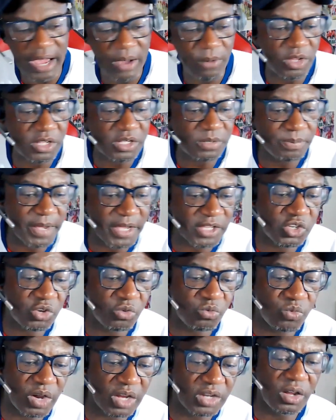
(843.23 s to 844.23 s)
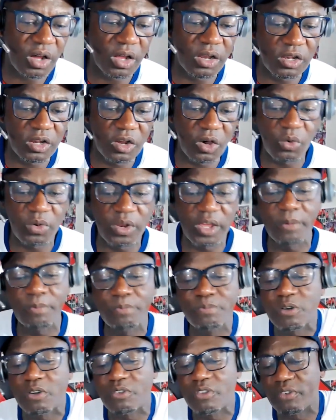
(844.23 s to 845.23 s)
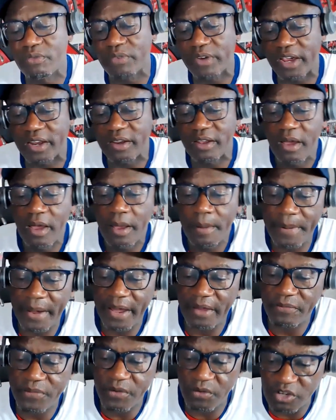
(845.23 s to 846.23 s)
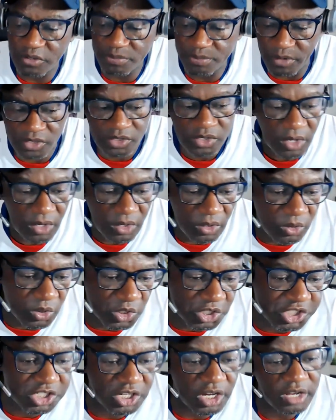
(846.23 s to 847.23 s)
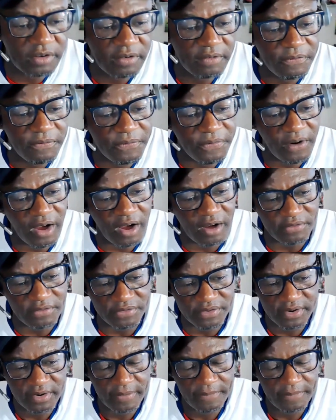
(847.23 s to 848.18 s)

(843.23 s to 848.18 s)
and was made to run alone in pouring rain by Furious boss Lucien Favre,